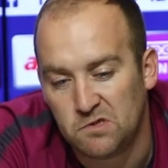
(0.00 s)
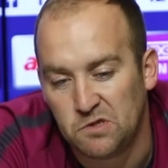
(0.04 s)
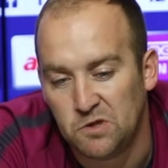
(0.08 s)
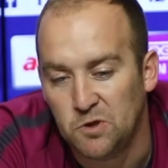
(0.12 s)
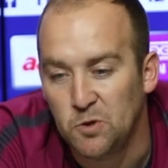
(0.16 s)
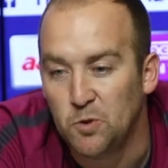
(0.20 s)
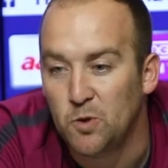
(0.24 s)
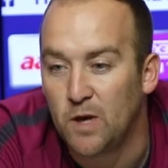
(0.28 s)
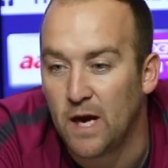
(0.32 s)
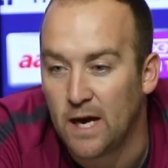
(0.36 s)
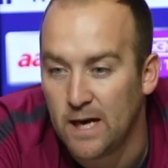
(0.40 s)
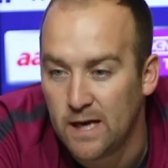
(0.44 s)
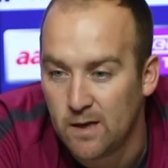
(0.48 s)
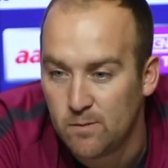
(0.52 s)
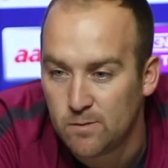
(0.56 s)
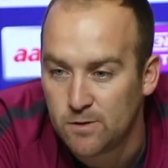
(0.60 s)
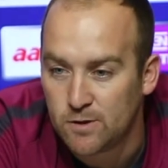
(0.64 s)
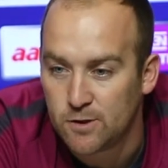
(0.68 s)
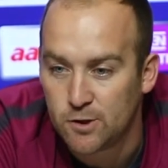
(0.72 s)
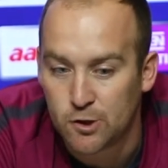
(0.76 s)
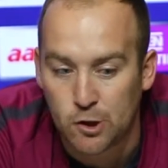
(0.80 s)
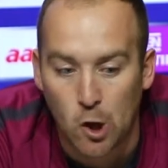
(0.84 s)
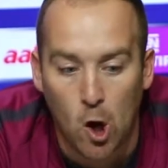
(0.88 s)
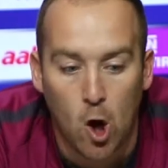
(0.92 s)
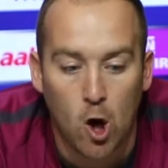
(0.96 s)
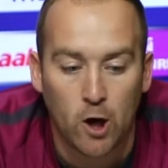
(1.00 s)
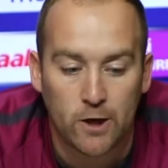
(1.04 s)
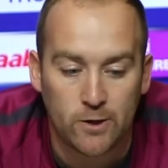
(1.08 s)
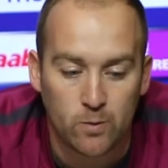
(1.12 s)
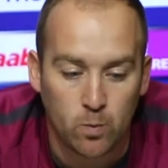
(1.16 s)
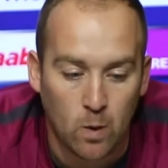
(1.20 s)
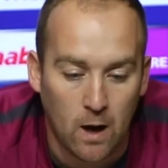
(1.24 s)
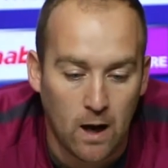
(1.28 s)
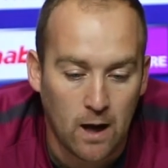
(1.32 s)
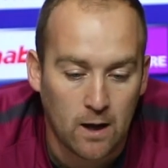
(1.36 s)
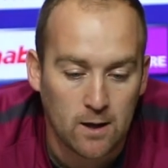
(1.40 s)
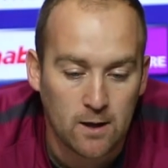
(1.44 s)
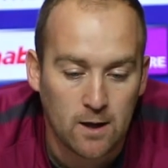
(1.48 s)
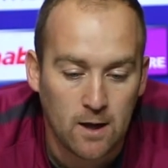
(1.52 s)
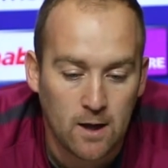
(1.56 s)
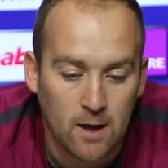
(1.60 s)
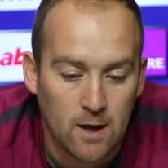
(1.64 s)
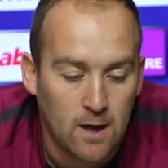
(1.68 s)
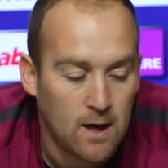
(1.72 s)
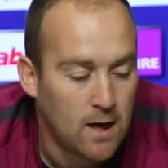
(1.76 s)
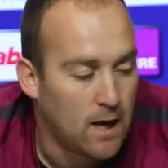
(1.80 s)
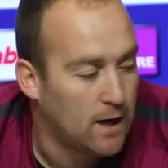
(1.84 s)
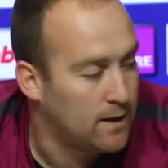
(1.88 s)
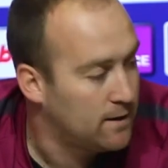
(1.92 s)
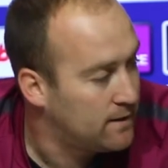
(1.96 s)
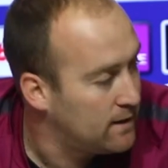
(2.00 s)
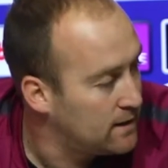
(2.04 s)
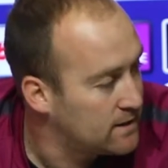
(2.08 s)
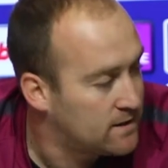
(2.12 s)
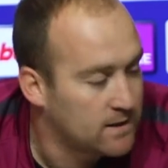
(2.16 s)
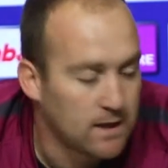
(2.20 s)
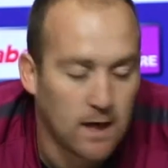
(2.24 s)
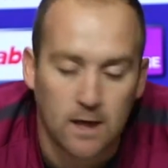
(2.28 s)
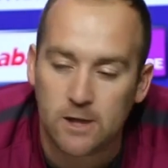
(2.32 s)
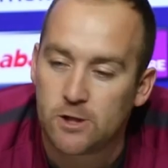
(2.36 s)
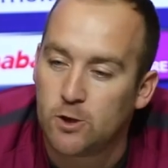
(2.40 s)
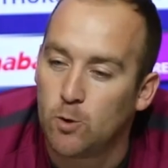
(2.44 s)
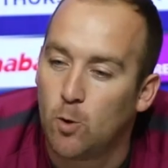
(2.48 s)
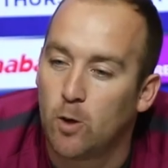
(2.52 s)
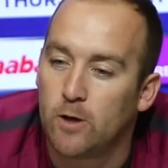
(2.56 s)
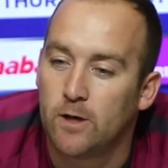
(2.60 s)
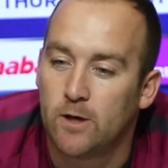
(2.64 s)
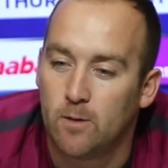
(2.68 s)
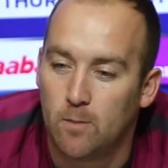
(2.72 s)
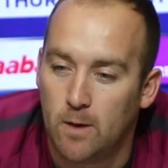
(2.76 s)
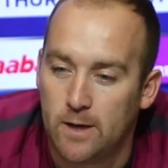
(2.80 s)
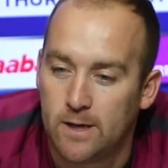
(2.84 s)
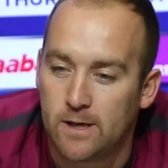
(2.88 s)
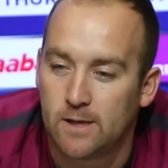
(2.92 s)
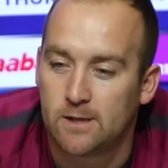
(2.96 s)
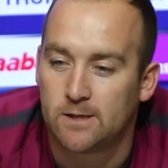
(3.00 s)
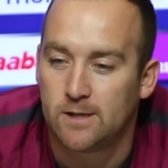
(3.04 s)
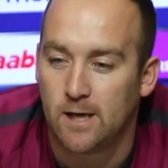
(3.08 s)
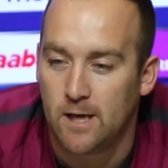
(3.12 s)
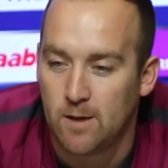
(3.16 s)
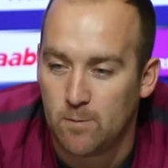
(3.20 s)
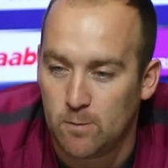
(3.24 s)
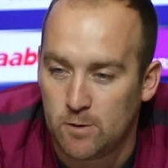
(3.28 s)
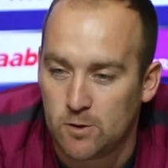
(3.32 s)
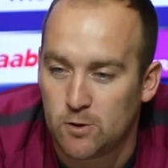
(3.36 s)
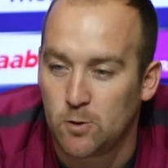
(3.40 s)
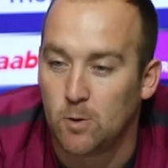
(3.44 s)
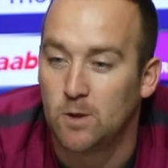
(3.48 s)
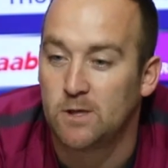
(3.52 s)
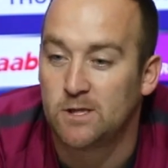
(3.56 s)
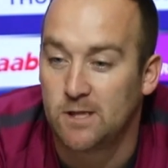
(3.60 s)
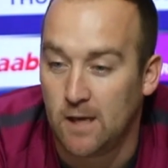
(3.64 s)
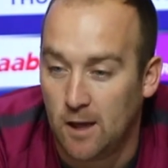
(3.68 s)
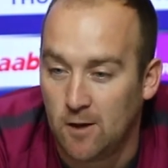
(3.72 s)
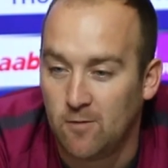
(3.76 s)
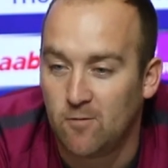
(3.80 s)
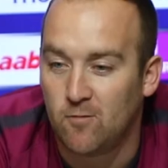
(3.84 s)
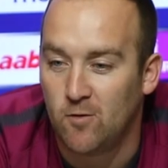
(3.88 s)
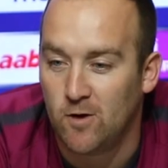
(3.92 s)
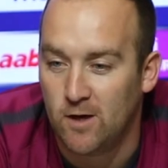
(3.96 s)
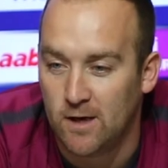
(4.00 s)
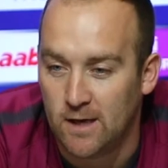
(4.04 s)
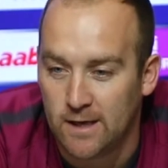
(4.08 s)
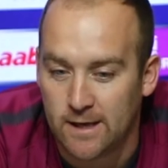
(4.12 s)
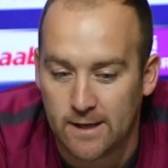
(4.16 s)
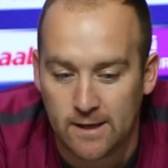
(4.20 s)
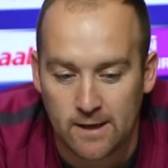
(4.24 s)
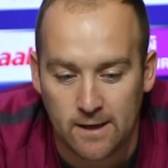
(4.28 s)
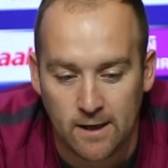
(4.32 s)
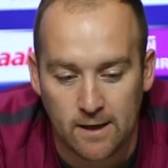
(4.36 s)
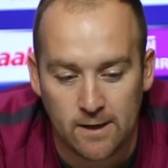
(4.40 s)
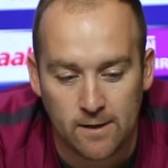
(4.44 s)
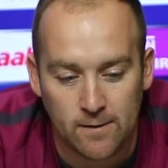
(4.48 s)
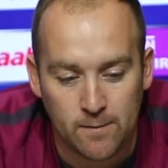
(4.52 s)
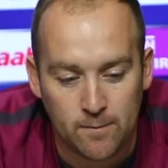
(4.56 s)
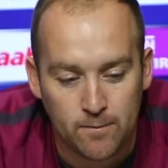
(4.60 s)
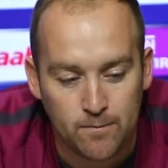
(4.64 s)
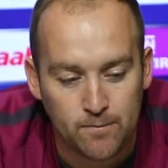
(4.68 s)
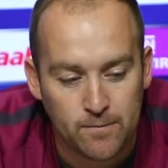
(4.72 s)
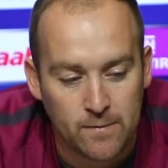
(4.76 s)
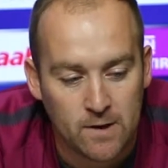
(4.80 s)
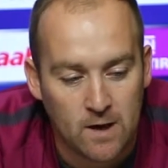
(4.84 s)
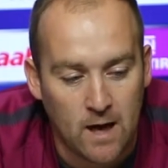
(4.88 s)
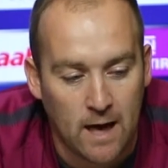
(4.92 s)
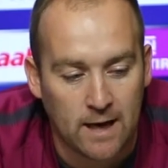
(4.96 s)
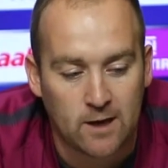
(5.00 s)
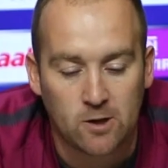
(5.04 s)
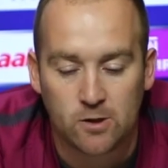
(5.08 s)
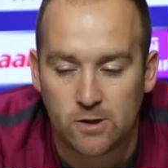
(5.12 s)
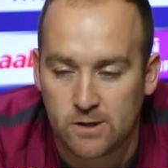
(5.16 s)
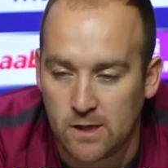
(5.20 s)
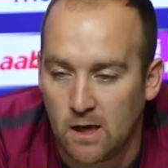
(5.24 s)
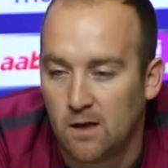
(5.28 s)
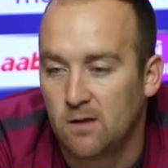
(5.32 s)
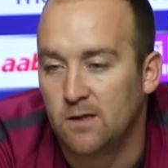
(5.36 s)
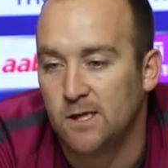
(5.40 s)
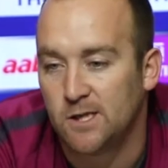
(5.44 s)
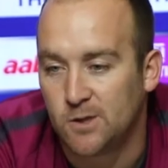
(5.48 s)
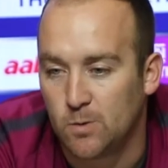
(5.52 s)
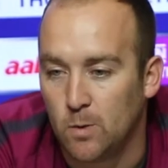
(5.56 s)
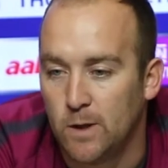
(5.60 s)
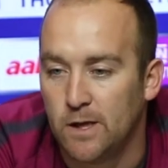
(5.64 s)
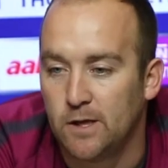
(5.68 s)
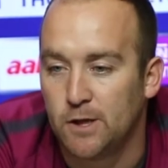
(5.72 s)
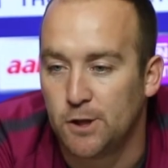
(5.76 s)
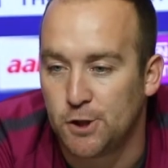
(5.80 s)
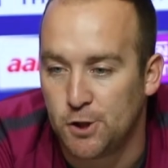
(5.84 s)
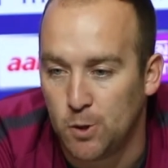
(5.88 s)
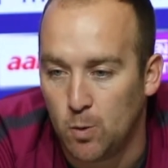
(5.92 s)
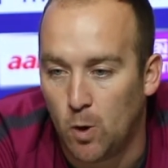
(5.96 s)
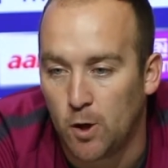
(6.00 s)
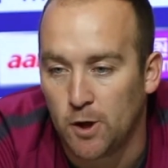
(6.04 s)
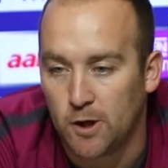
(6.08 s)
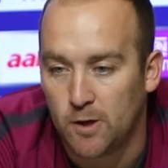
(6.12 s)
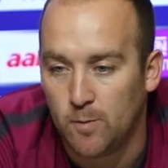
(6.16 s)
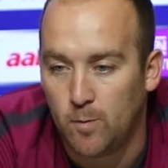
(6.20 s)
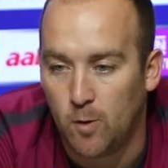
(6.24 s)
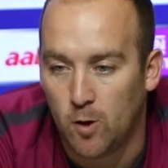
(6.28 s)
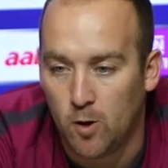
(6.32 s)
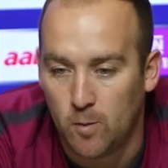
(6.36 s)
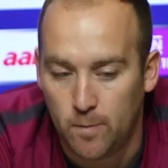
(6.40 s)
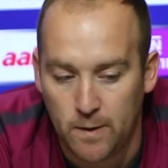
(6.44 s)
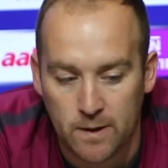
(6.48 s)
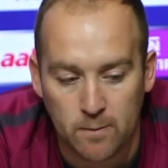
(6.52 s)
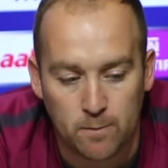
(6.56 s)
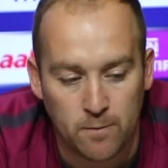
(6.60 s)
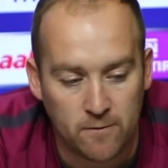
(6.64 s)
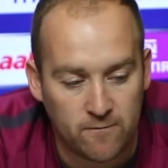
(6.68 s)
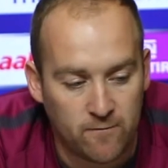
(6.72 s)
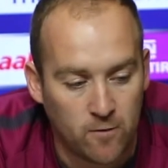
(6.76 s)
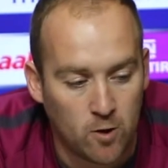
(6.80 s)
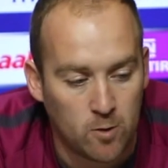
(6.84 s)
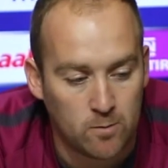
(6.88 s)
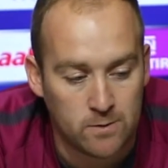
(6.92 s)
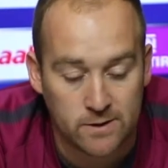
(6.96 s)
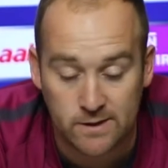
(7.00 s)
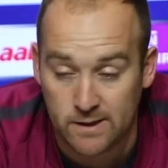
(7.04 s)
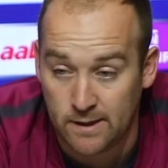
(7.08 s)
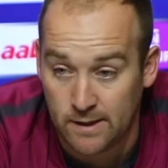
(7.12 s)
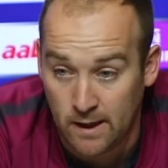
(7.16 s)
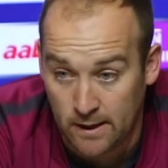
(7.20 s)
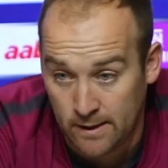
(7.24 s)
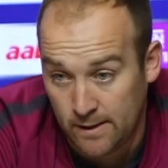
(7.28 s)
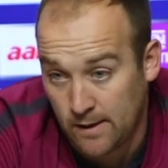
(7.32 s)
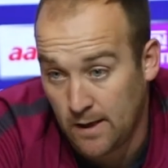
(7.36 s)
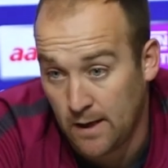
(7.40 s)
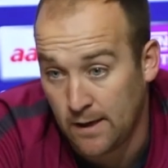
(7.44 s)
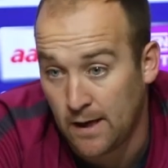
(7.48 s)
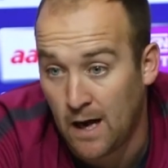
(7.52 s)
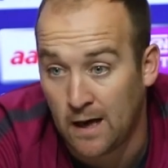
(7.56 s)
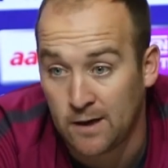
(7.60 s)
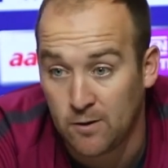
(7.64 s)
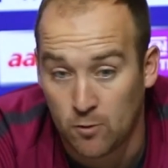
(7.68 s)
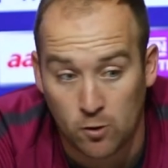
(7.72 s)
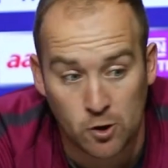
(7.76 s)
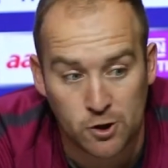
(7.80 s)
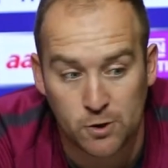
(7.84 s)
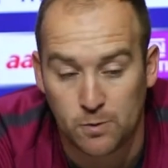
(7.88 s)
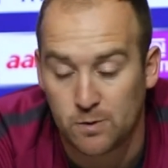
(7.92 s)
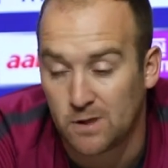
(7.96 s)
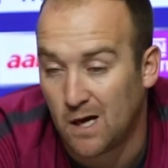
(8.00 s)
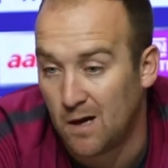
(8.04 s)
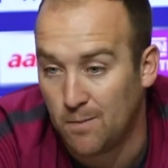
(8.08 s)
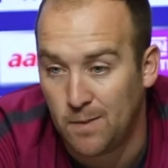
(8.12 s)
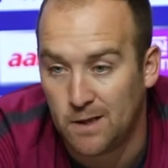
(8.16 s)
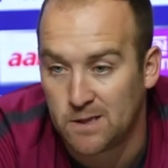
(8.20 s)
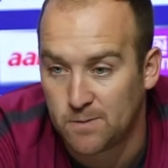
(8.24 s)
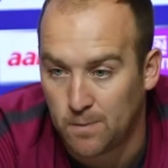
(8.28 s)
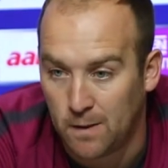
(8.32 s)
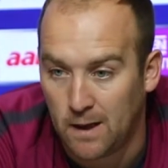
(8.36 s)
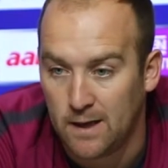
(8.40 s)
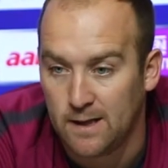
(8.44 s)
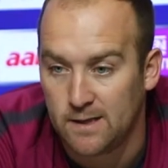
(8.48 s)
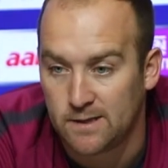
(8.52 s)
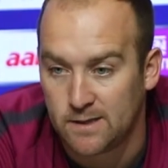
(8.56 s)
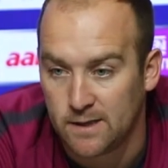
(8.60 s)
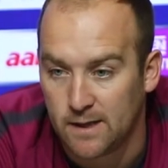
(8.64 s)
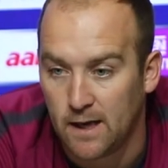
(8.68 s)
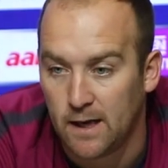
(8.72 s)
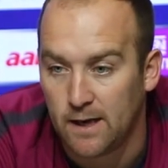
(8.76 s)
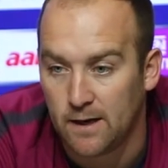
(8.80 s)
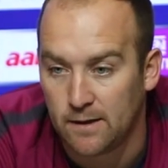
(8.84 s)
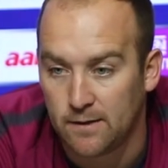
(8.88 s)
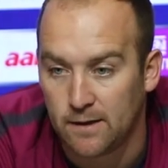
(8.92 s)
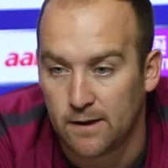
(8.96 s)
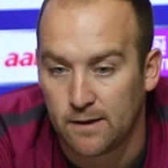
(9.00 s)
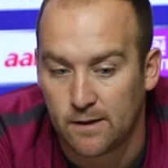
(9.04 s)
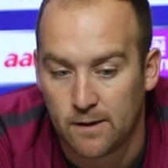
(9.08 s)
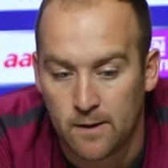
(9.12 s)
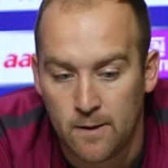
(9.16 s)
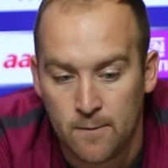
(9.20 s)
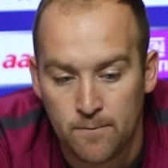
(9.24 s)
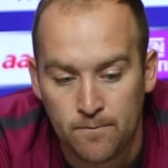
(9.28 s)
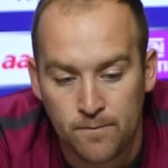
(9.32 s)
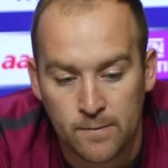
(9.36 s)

2 games. Started well, and I think tonight she wanted to make a statement to herself really, and I could tell this week that she wanted to put a big performance in, and I thought she was our best player today. I think